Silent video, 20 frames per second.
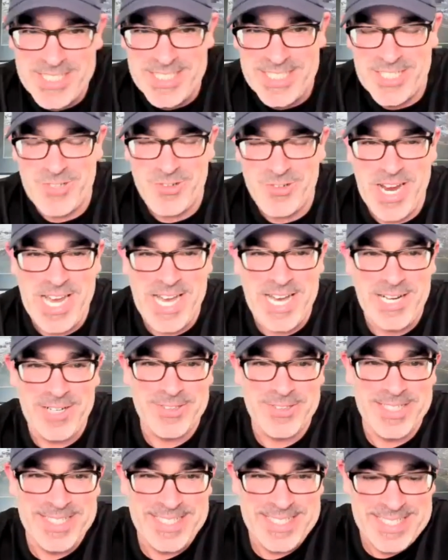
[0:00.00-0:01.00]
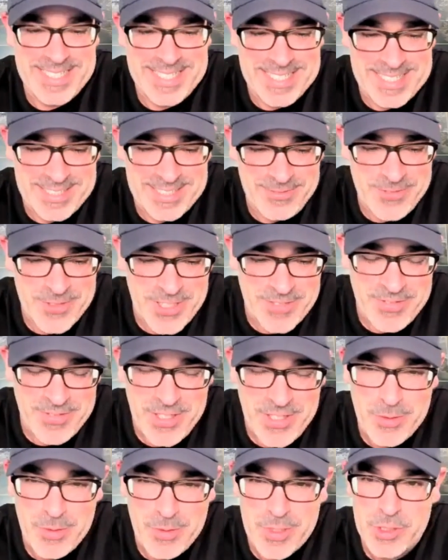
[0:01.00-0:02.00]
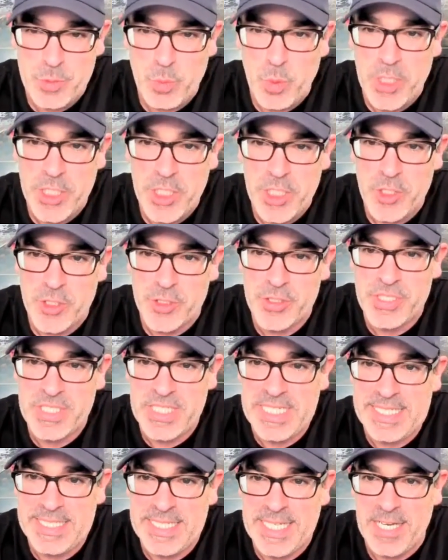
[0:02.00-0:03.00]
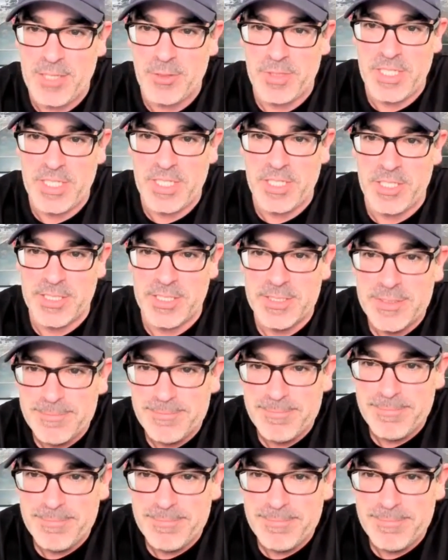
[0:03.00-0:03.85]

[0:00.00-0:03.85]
on the ground for the viewers, what you're seeing out there.